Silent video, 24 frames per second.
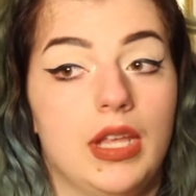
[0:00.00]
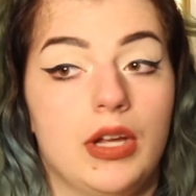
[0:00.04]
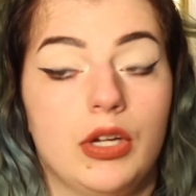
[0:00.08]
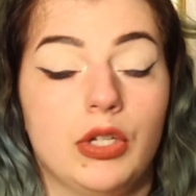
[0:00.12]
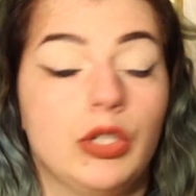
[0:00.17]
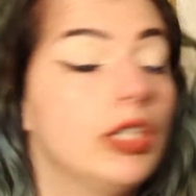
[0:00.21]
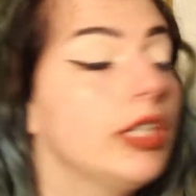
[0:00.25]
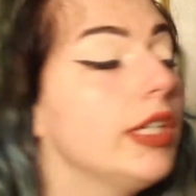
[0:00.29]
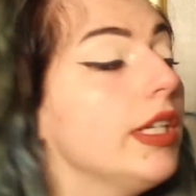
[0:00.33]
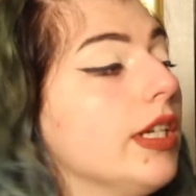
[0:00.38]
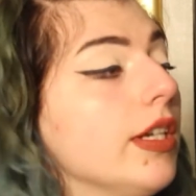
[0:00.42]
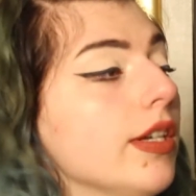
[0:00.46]

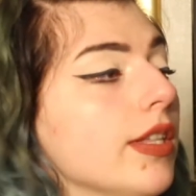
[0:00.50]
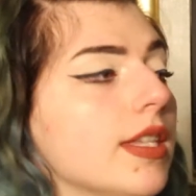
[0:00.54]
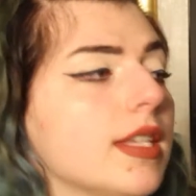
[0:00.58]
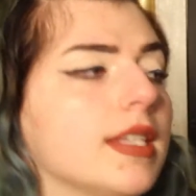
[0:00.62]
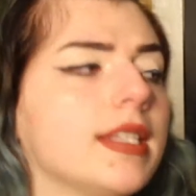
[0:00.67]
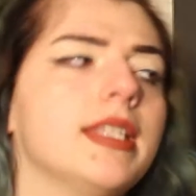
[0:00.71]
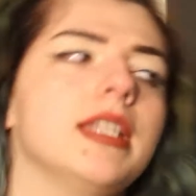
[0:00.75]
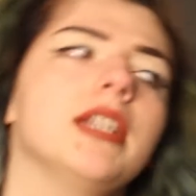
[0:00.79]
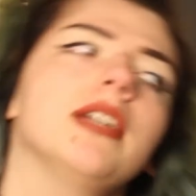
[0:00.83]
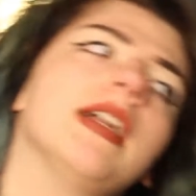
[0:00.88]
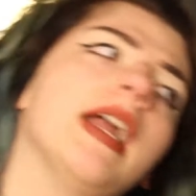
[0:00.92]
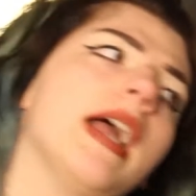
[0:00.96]
earlier
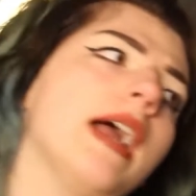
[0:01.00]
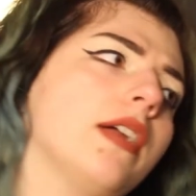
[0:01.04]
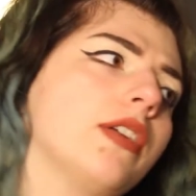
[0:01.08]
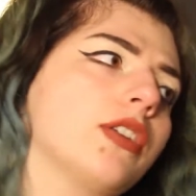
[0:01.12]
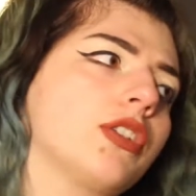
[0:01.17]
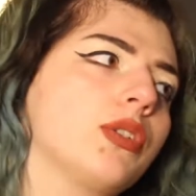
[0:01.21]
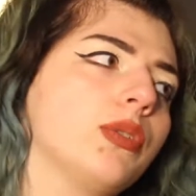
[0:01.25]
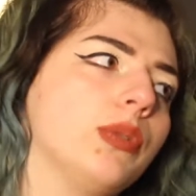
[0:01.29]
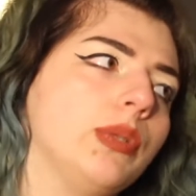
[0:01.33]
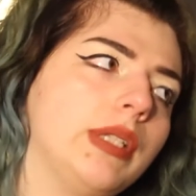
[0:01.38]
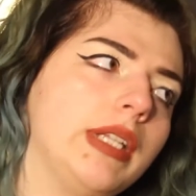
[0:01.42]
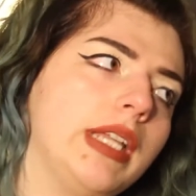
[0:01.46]
this year,
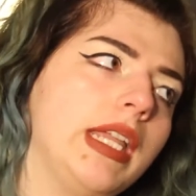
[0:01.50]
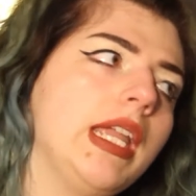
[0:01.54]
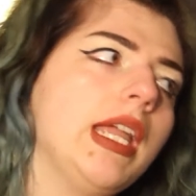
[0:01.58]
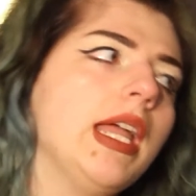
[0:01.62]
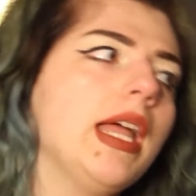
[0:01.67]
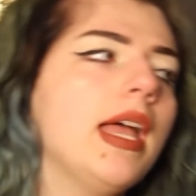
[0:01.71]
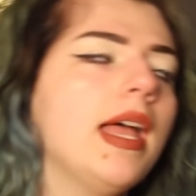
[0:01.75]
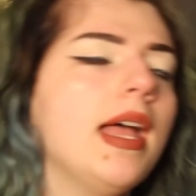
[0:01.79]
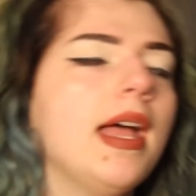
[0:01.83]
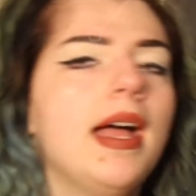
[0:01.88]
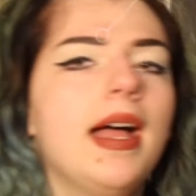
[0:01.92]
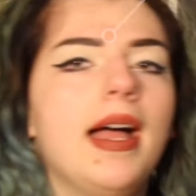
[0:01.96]
actually.
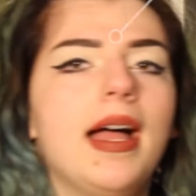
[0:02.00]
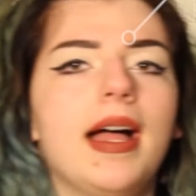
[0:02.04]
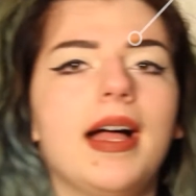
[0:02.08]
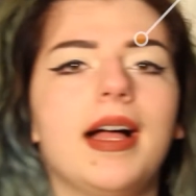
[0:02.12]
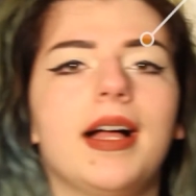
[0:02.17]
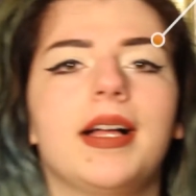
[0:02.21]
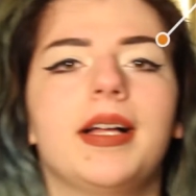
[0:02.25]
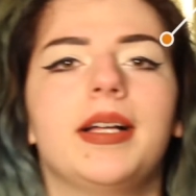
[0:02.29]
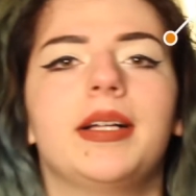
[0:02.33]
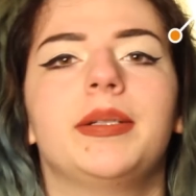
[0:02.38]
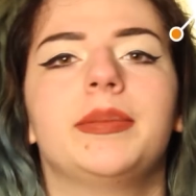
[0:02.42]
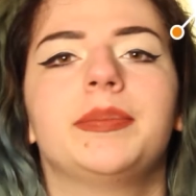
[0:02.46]

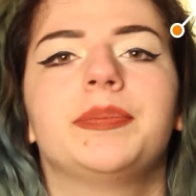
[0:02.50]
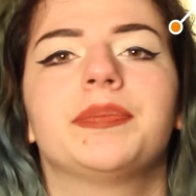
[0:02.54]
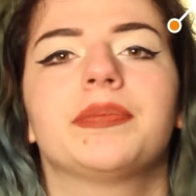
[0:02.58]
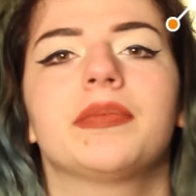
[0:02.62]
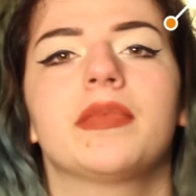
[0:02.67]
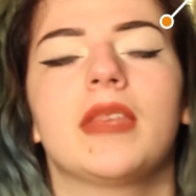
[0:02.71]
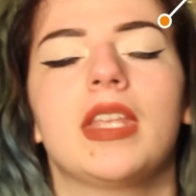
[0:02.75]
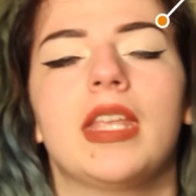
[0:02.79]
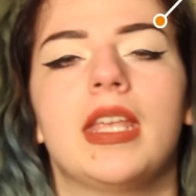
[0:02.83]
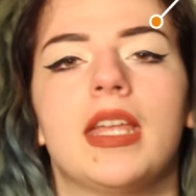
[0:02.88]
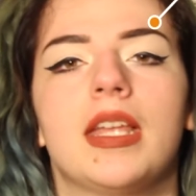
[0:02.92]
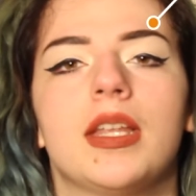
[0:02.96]

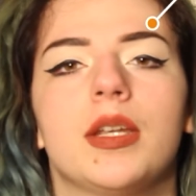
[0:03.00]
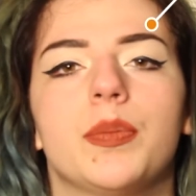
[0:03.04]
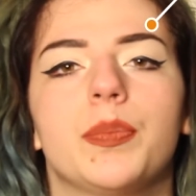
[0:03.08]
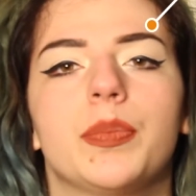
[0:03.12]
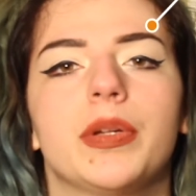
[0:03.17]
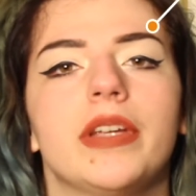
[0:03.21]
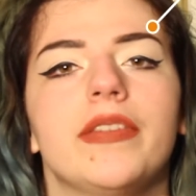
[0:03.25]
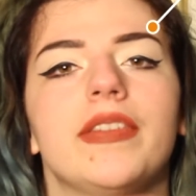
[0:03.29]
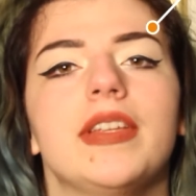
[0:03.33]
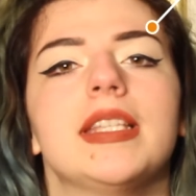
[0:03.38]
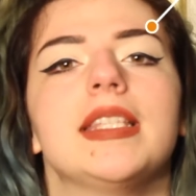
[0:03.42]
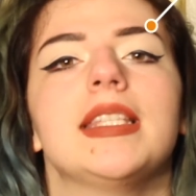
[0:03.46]
And
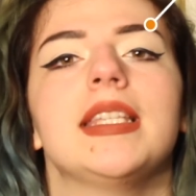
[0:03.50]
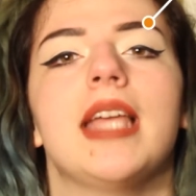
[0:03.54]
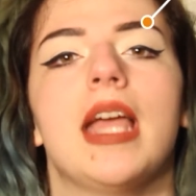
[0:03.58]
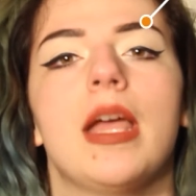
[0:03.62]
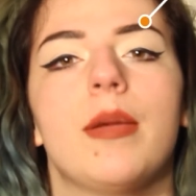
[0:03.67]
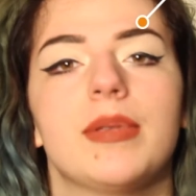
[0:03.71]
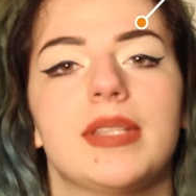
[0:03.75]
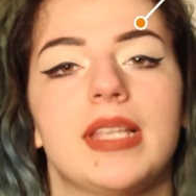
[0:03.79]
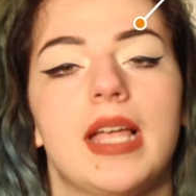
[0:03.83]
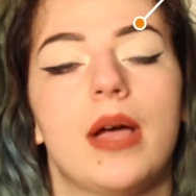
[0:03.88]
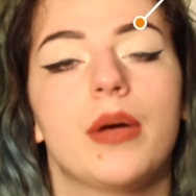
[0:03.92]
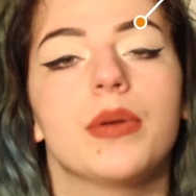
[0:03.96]
previously I
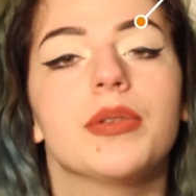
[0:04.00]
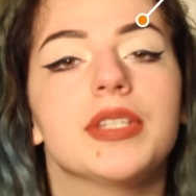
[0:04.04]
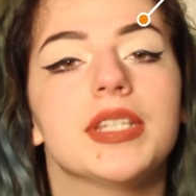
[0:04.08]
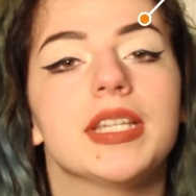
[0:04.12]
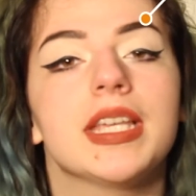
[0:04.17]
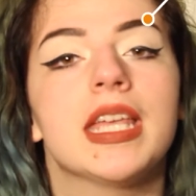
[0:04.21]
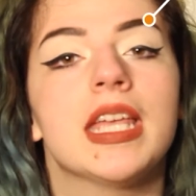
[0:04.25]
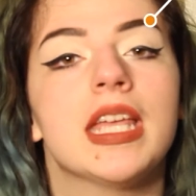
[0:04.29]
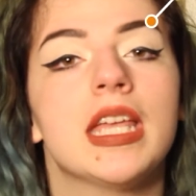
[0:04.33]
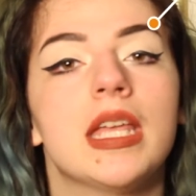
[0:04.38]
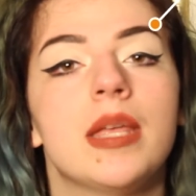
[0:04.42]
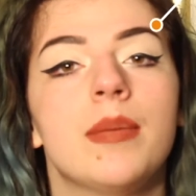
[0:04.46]
was
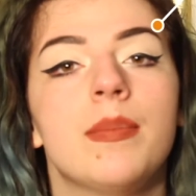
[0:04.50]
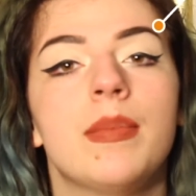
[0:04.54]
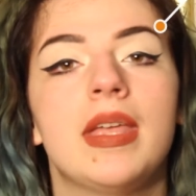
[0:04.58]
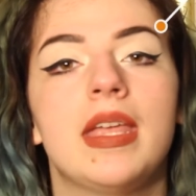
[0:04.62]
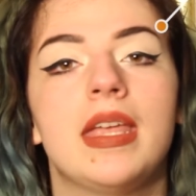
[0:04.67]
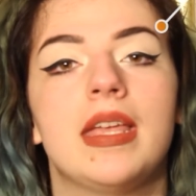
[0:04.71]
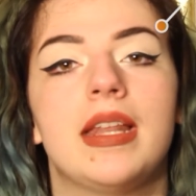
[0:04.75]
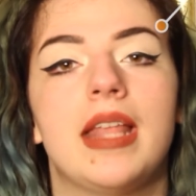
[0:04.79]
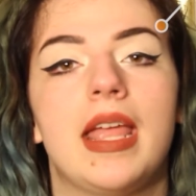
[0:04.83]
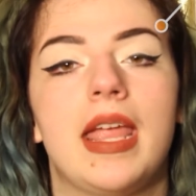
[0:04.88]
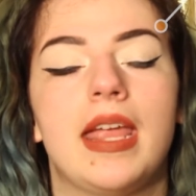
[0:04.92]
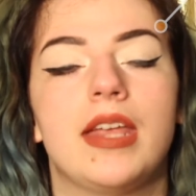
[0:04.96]
housing him
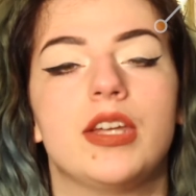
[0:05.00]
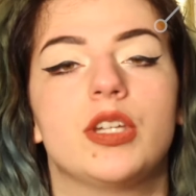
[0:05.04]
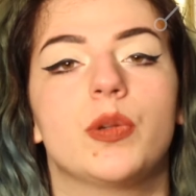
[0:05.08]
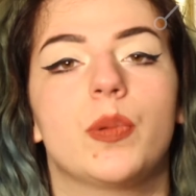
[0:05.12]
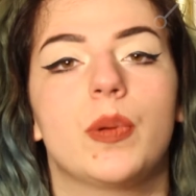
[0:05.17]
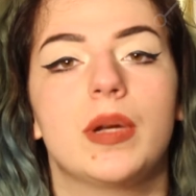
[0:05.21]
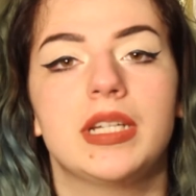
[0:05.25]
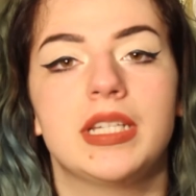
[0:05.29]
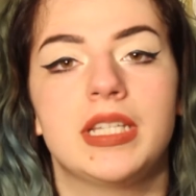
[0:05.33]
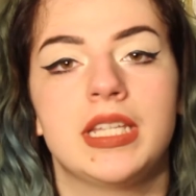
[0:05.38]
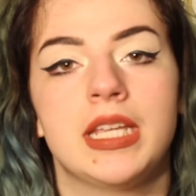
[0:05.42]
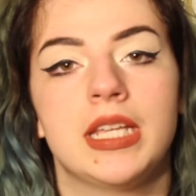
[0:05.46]
in a
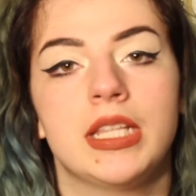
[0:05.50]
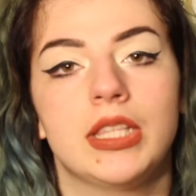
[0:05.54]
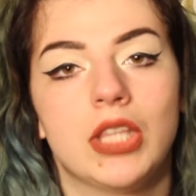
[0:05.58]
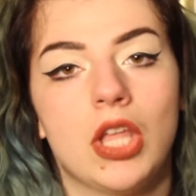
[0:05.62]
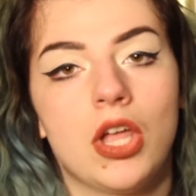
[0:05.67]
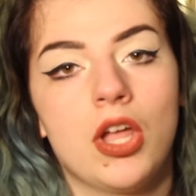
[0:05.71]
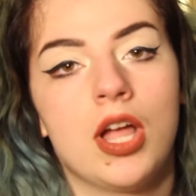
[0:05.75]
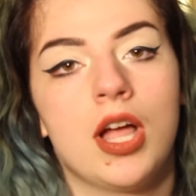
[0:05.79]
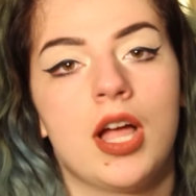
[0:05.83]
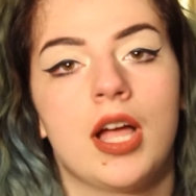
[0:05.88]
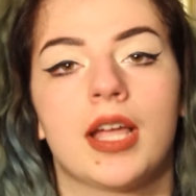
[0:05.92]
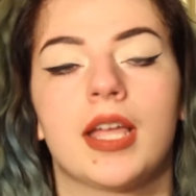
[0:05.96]
20
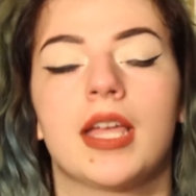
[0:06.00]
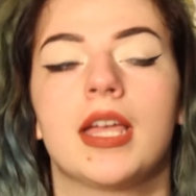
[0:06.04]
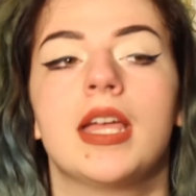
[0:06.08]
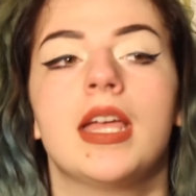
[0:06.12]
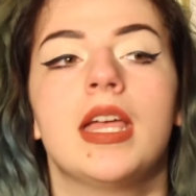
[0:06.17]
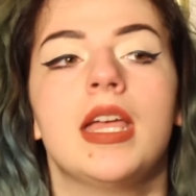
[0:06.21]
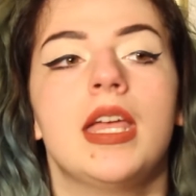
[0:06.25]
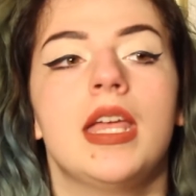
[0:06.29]
long